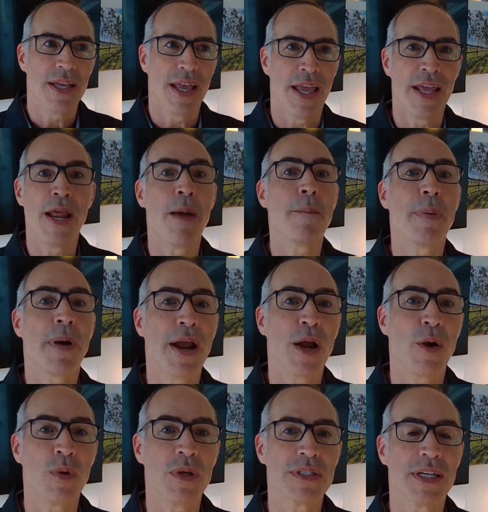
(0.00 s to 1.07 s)
And Empire
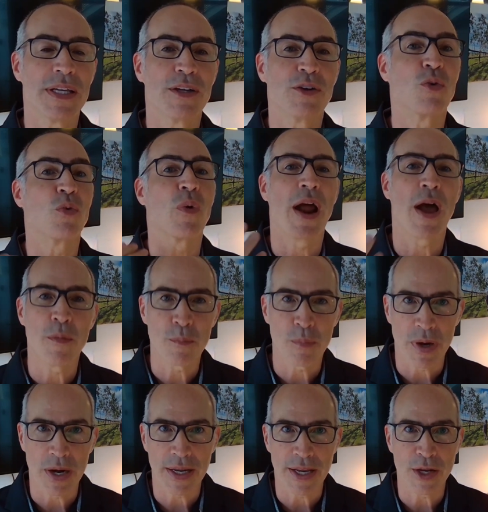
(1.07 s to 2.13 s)
was a
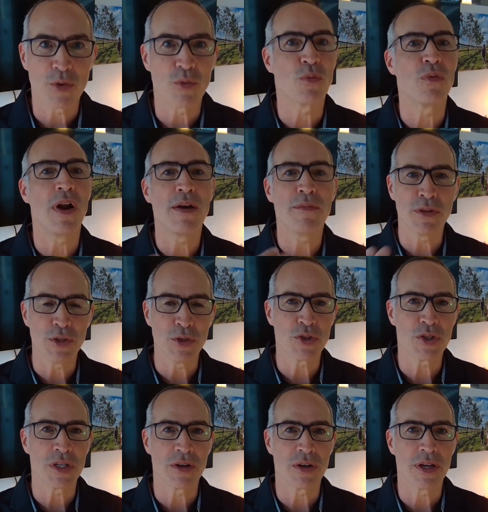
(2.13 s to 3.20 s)
groundbreaking,
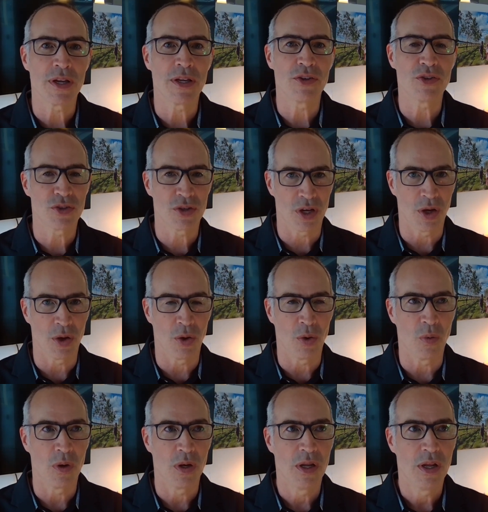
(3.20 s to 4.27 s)
revolutionary
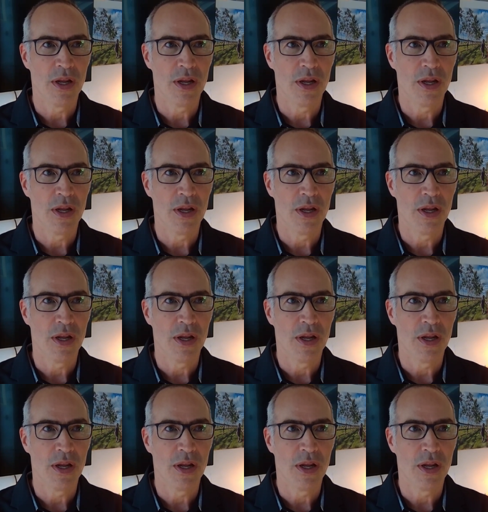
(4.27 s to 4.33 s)
show